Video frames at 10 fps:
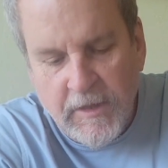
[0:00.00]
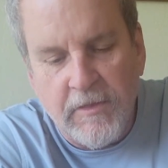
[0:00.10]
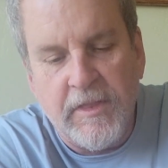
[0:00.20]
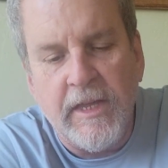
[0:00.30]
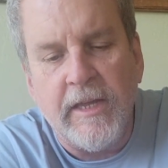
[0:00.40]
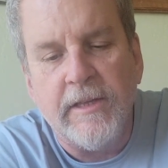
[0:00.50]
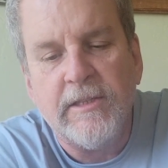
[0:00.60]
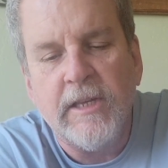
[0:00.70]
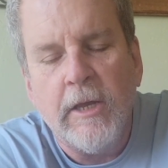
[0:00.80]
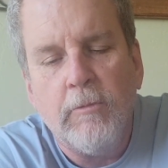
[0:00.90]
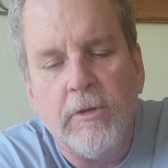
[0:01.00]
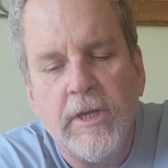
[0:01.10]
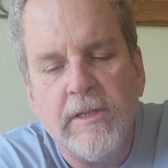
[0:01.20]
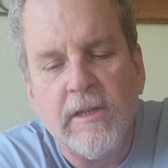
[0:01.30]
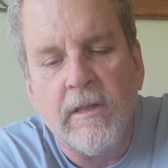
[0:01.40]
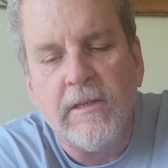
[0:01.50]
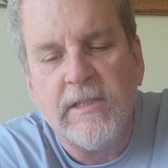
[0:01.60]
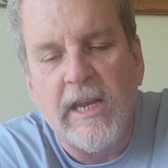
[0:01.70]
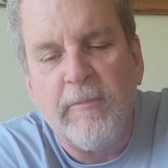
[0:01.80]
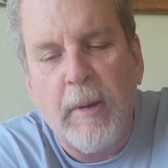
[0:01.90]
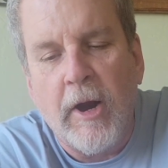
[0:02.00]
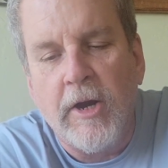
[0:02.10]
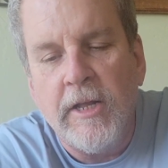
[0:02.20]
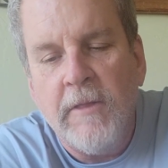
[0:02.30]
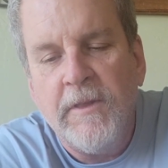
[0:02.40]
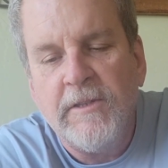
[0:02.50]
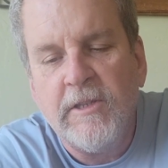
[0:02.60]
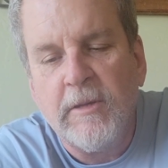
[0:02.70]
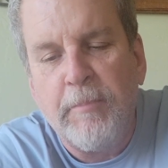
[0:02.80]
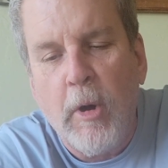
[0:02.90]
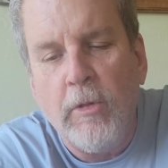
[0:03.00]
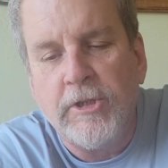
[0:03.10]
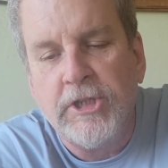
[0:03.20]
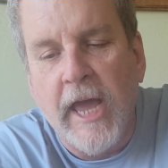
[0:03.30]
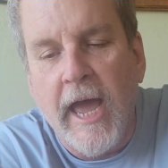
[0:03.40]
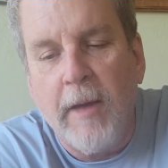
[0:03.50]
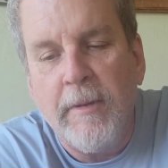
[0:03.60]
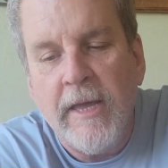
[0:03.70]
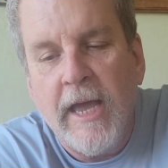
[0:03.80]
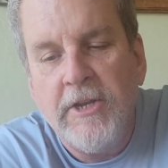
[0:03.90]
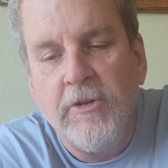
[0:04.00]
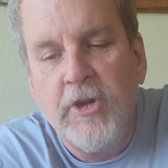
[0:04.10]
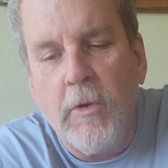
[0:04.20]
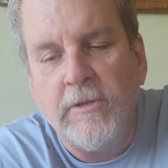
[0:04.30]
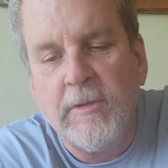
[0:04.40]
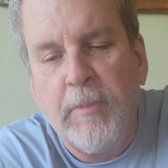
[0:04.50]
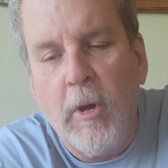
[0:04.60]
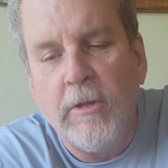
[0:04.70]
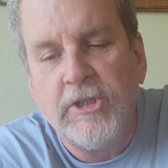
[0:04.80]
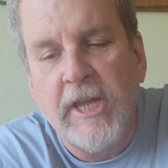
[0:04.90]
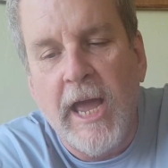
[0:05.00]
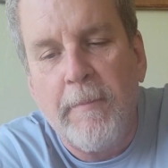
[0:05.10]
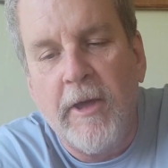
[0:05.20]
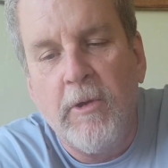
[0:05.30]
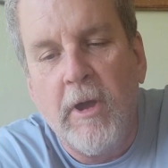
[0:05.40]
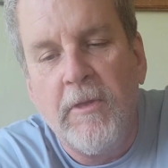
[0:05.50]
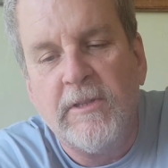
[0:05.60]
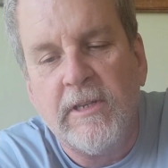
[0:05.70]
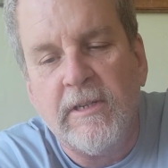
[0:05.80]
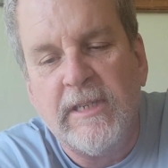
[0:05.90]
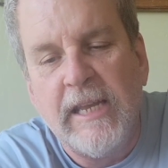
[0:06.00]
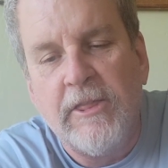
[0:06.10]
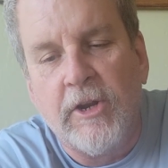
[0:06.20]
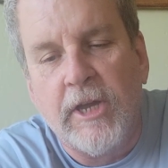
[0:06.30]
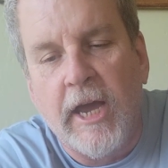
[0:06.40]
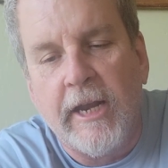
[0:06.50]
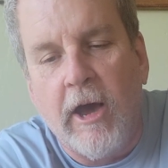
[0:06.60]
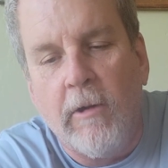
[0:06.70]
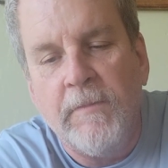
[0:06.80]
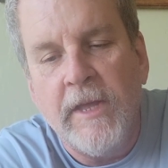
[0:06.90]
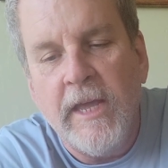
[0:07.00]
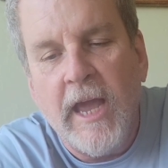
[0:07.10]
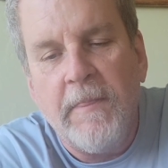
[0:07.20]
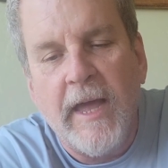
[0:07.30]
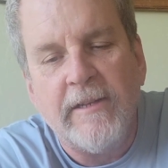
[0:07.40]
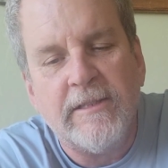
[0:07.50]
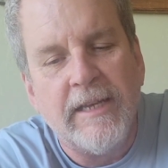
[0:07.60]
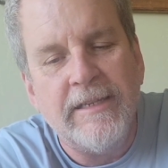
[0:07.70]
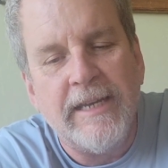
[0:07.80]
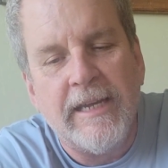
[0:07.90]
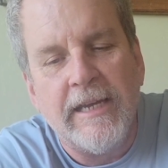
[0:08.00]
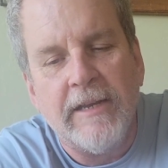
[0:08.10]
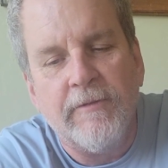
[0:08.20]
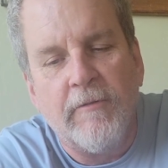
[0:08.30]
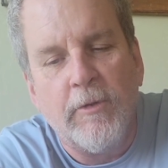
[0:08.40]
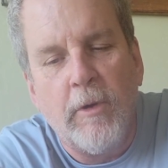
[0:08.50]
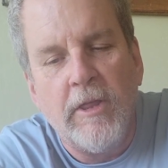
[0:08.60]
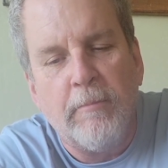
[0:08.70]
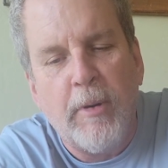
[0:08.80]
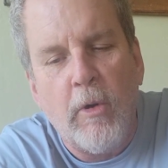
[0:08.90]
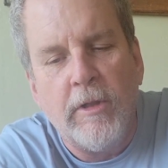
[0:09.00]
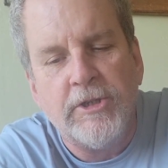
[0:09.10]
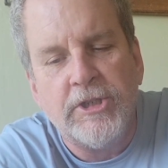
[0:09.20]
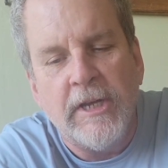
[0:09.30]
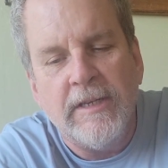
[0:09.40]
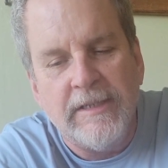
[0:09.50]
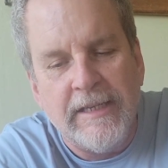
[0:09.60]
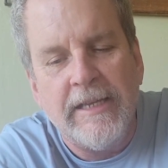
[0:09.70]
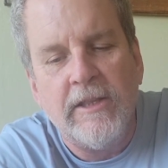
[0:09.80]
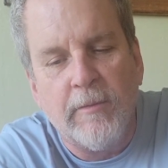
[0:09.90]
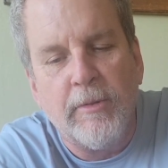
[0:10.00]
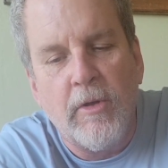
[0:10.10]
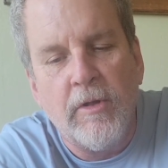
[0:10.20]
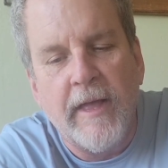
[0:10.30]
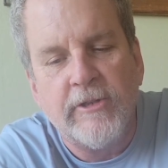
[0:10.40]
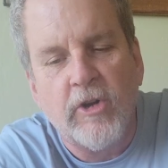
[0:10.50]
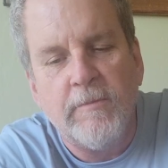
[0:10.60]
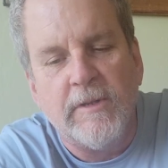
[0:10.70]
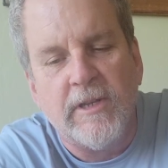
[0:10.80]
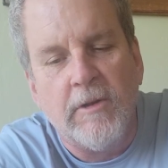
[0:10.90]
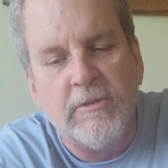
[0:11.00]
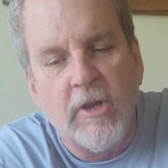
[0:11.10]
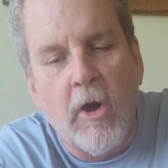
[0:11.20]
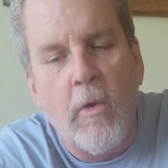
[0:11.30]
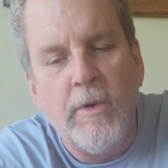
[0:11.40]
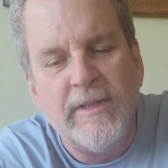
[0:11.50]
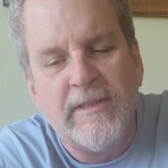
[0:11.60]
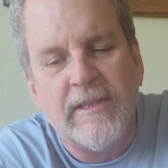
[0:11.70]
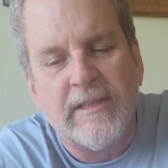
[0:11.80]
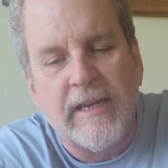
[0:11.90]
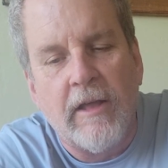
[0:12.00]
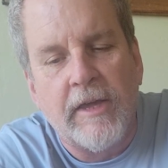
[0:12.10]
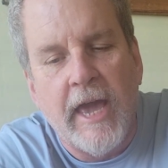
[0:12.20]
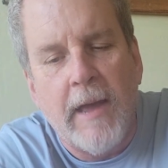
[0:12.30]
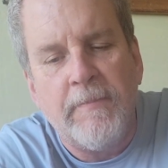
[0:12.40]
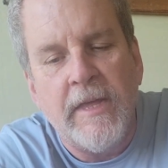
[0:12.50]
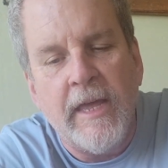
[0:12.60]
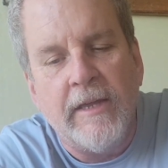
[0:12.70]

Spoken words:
This is a little set apart. This is a Polish cap, and you'll know it's a Polish cap by the way those little teeth are cut out. And that's indicative of the way the Polish did their blown glass ornaments. And it was always this style cap.